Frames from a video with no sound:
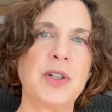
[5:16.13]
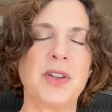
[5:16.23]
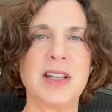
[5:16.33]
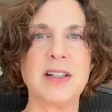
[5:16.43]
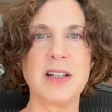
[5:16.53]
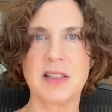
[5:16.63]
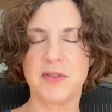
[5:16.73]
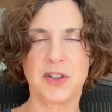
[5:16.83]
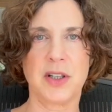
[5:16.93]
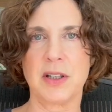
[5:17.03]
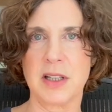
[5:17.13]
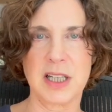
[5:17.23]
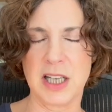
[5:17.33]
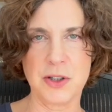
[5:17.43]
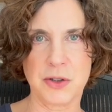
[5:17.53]
you're into this fertility
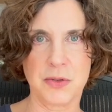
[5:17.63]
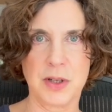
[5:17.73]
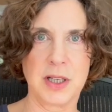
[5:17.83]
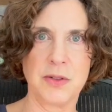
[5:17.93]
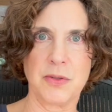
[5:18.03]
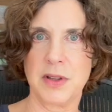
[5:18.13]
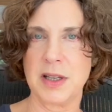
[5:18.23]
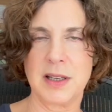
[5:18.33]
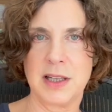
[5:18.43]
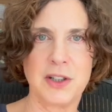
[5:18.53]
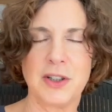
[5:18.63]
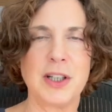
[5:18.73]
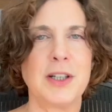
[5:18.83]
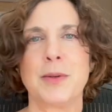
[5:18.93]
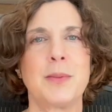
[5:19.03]
industry and you think
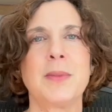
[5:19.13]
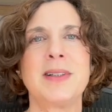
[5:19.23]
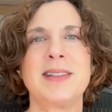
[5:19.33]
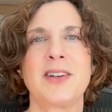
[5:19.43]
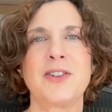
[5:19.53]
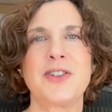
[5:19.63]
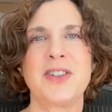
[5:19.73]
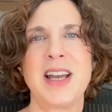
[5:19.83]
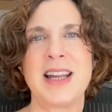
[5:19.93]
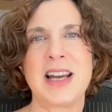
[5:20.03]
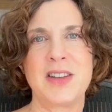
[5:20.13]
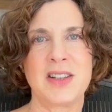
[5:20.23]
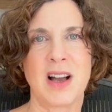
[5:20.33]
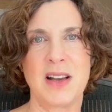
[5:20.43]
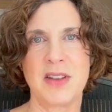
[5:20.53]
to understand how
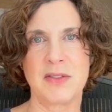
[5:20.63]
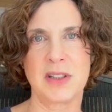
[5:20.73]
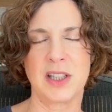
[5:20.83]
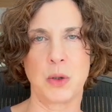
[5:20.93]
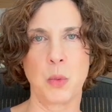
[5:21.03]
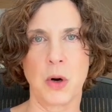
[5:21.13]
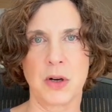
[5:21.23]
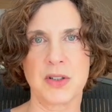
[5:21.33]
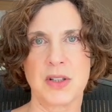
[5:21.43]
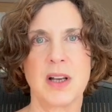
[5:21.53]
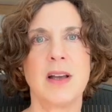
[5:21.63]
these IVF clinic works.